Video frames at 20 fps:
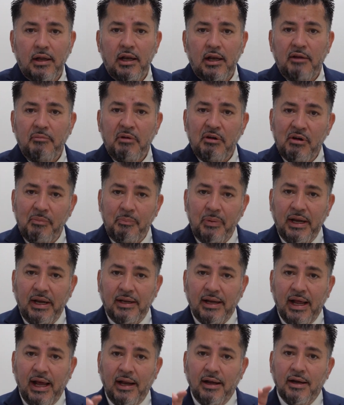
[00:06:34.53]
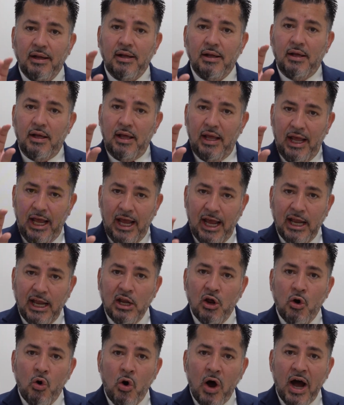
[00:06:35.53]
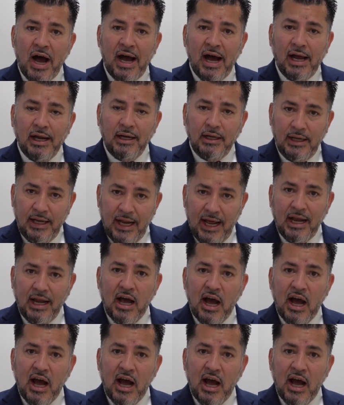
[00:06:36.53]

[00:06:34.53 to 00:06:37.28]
let me repeat that. NOI, net